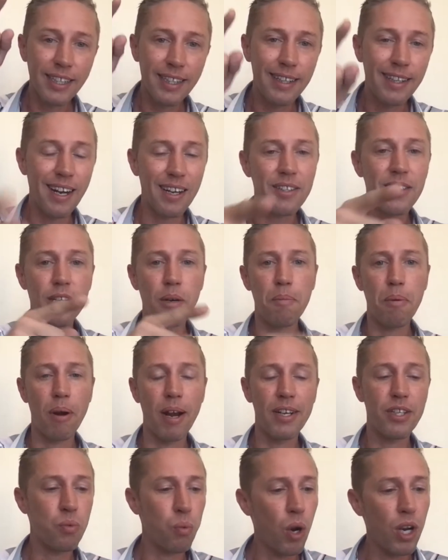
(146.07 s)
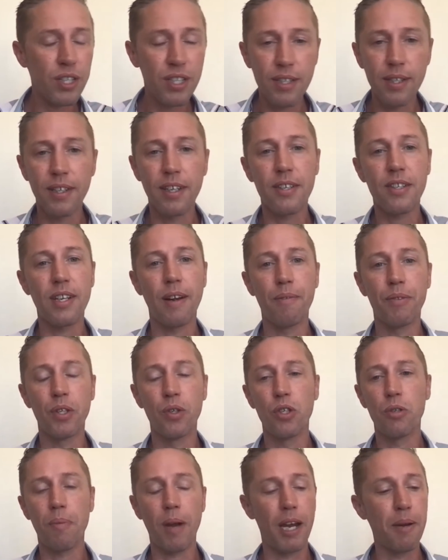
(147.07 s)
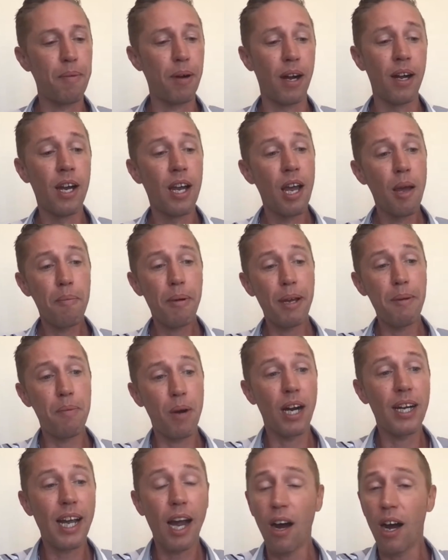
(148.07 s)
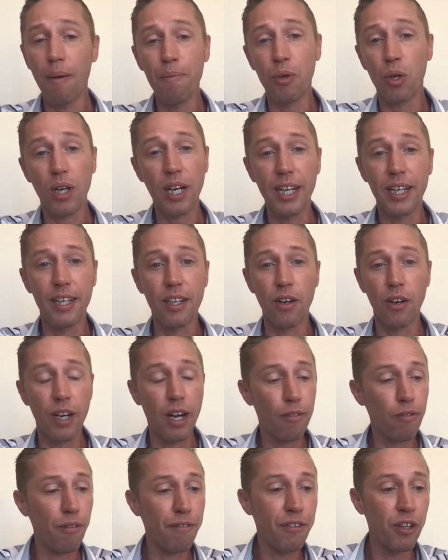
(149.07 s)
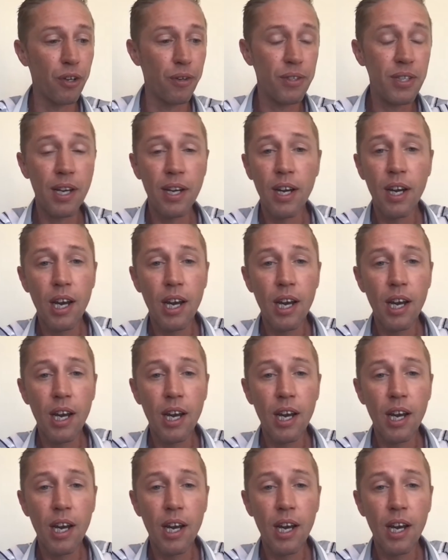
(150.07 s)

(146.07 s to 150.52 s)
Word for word: Gutter press, worse than the Sun newspaper. People, I'm not clicking on it, I refuse.